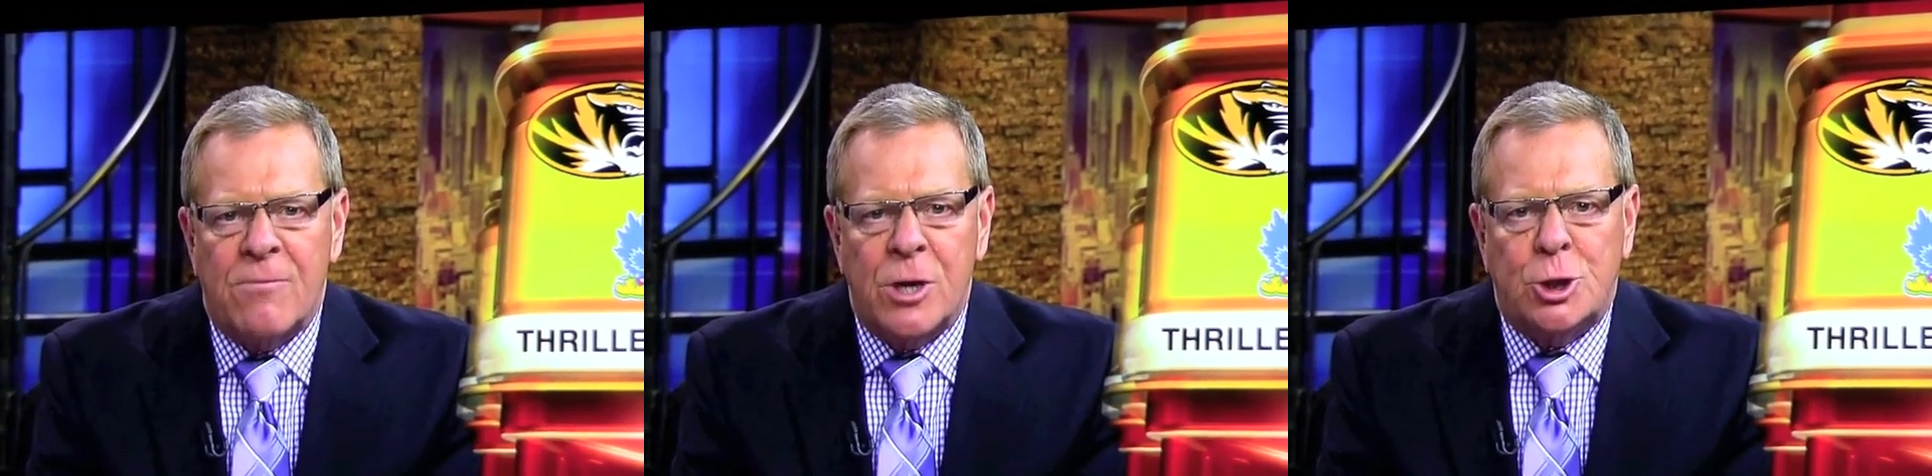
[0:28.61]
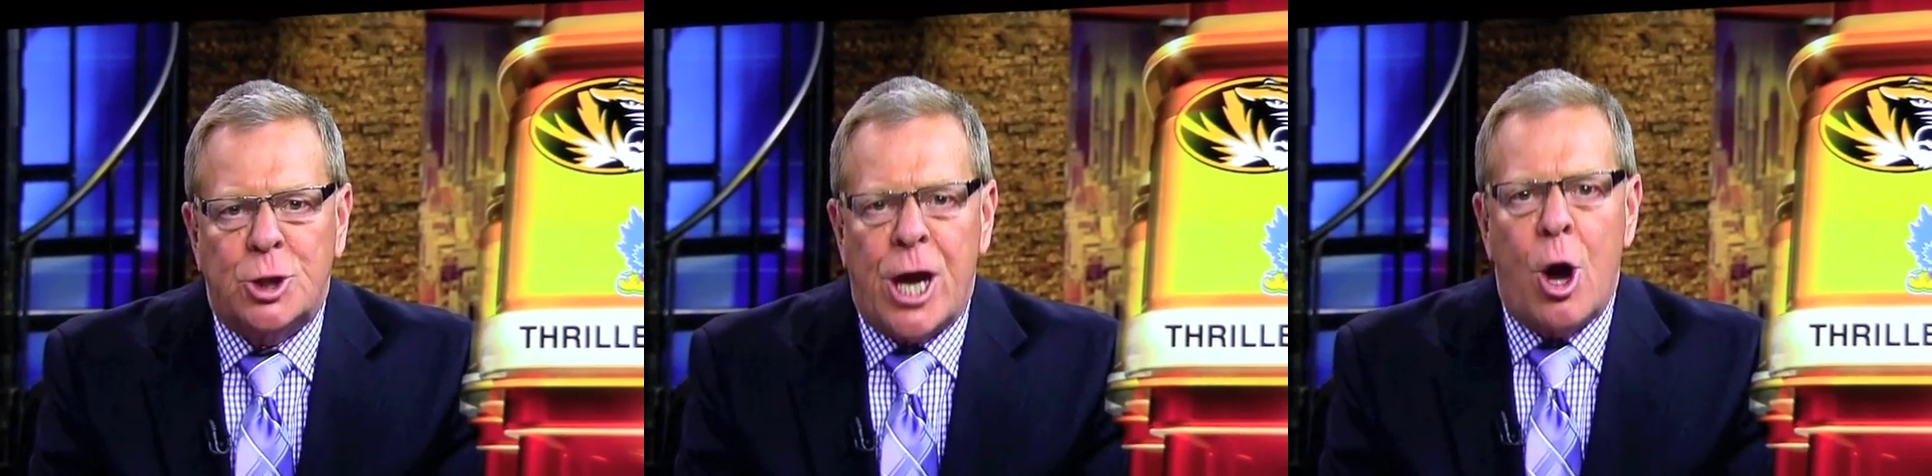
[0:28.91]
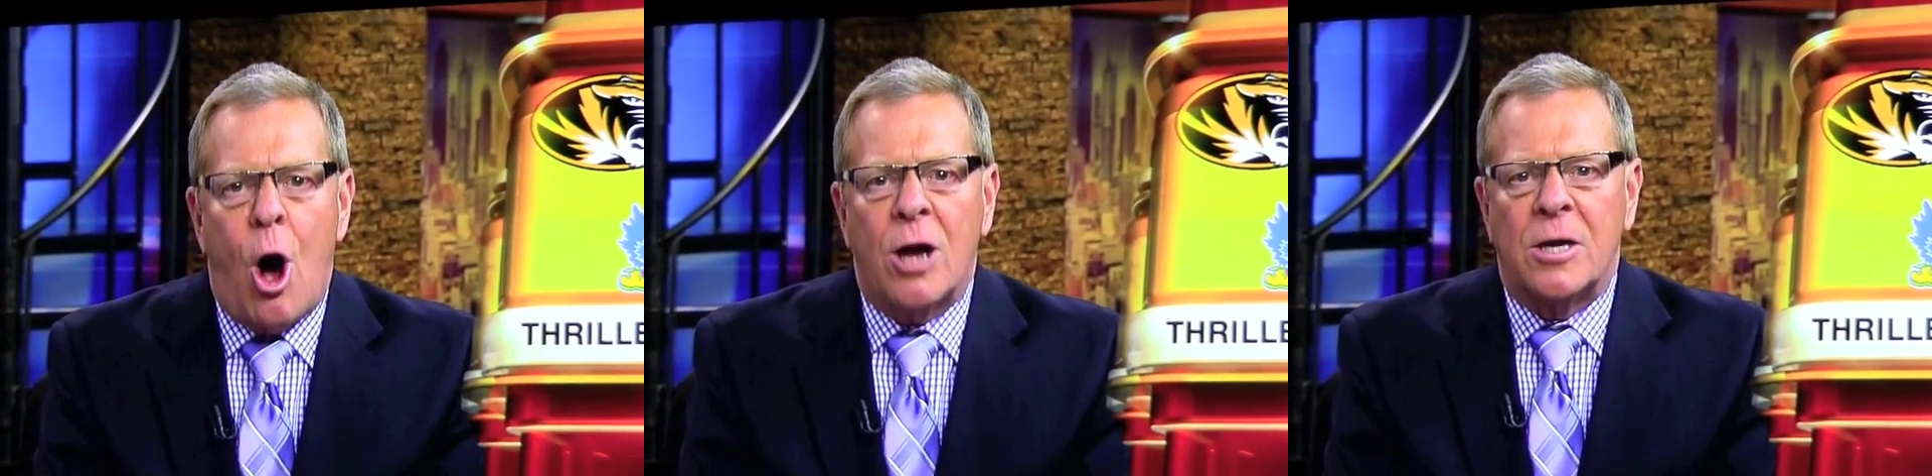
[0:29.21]
every
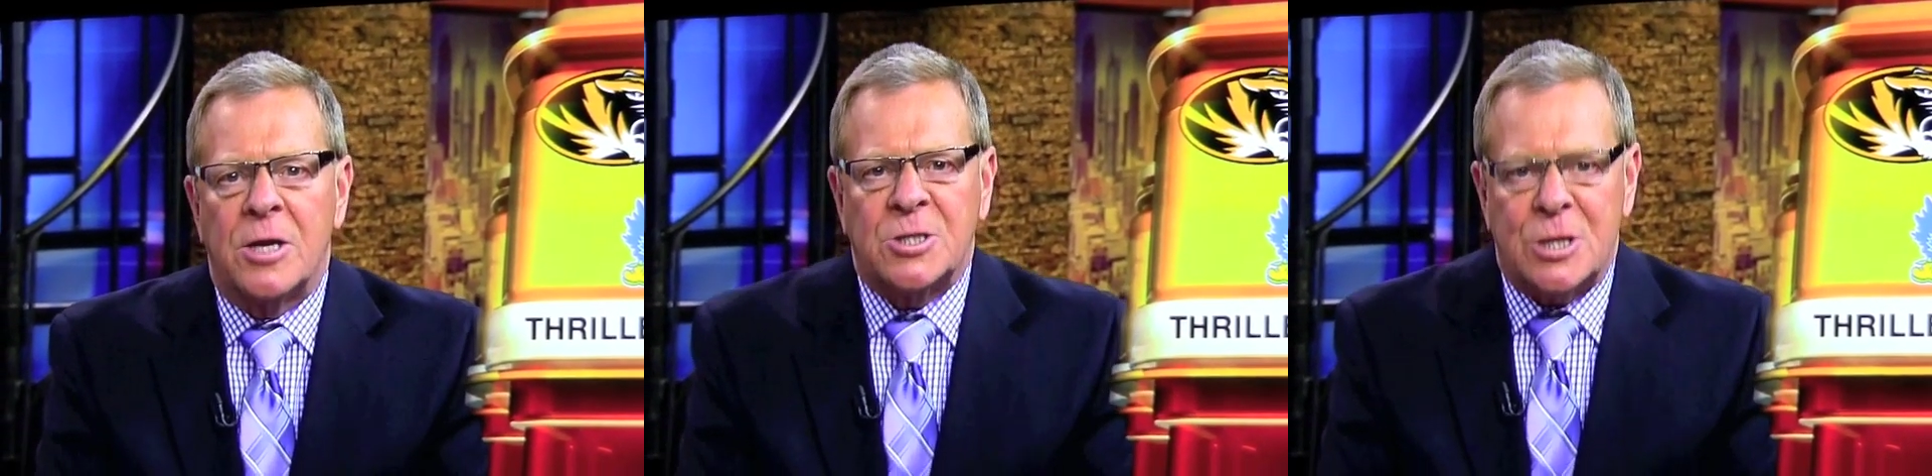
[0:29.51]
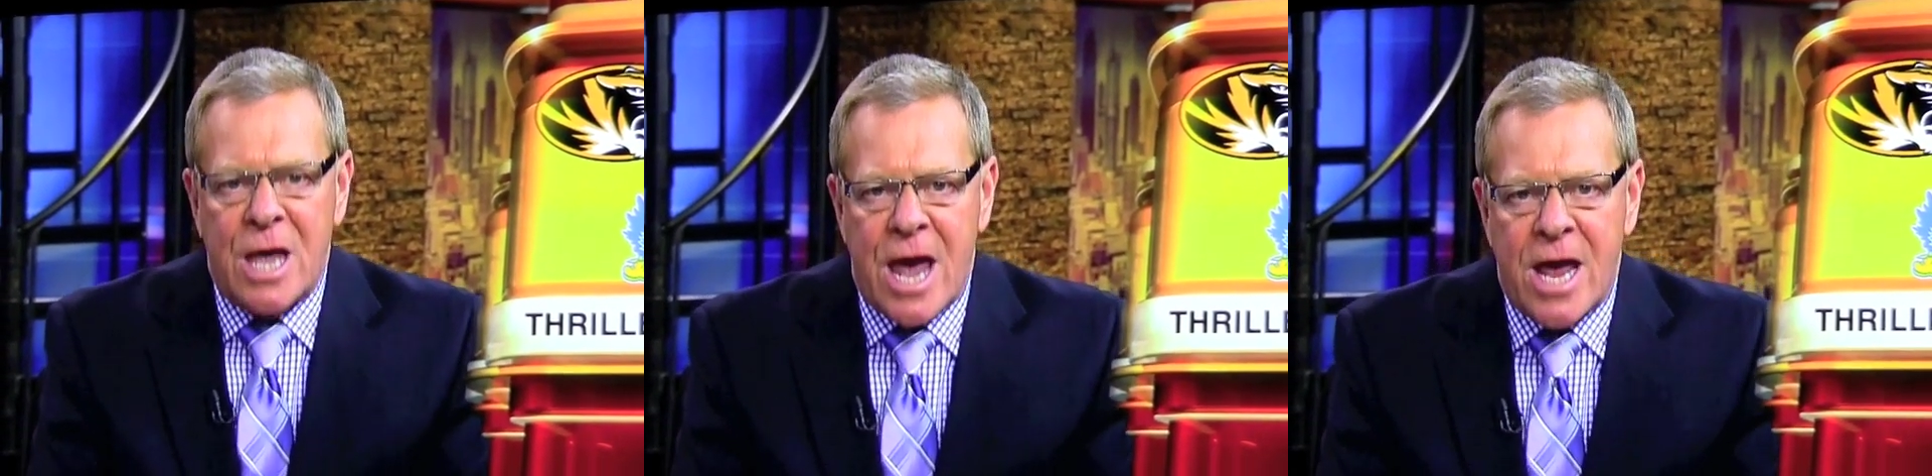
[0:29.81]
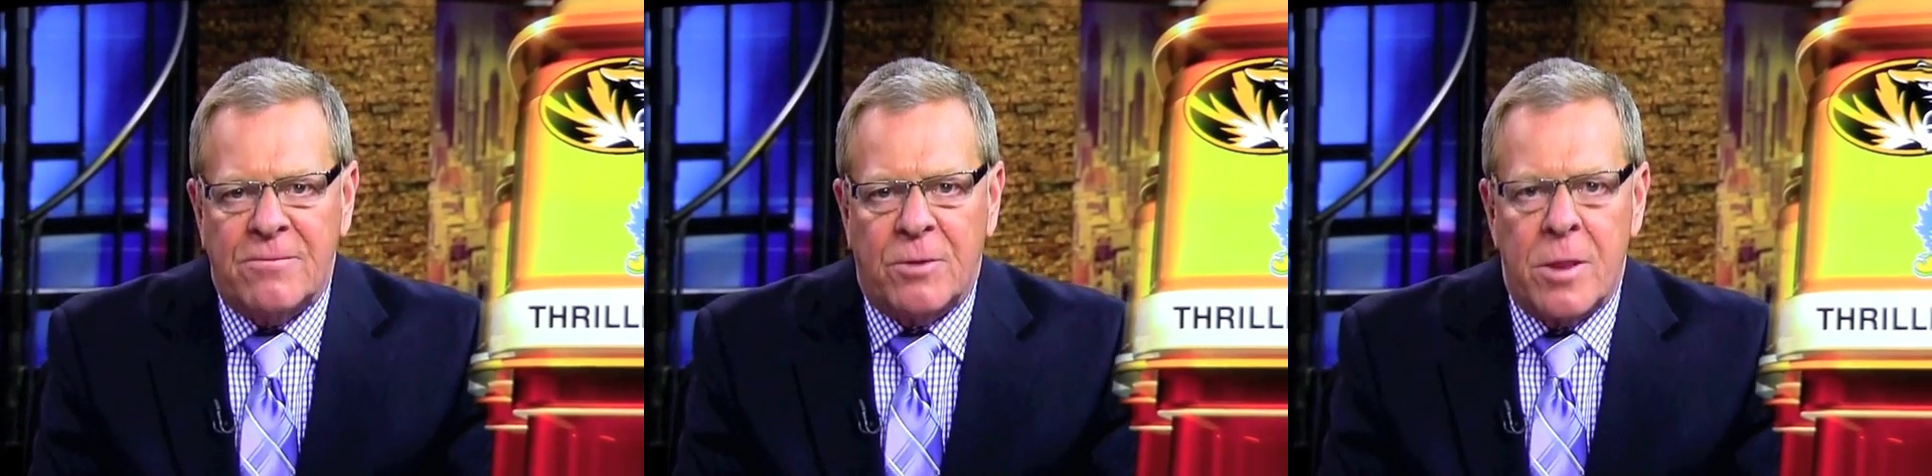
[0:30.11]
Jayhawk in this
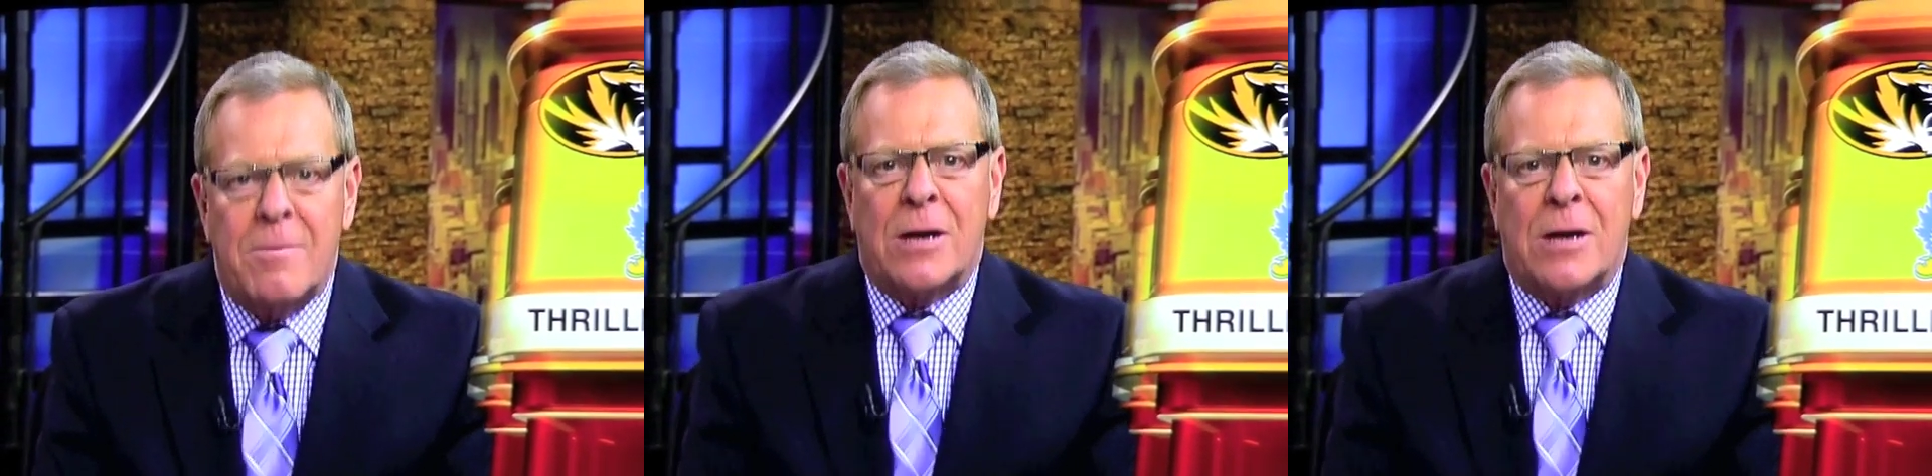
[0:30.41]
land for